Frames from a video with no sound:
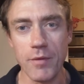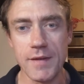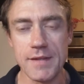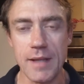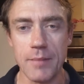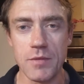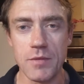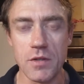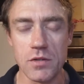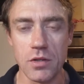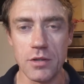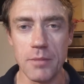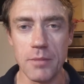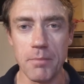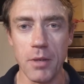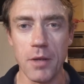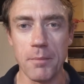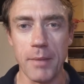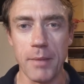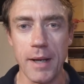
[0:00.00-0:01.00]
receptors on the
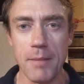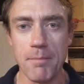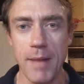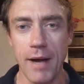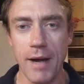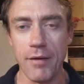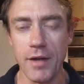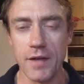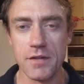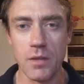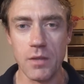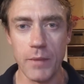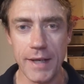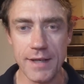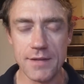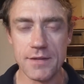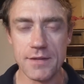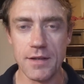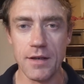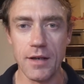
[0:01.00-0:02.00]
blood-brain barrier, so
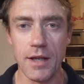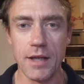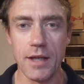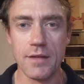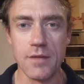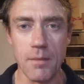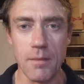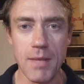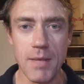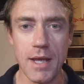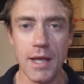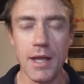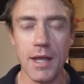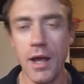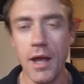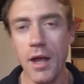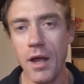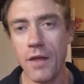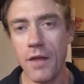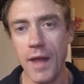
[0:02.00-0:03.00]
instantly, to me,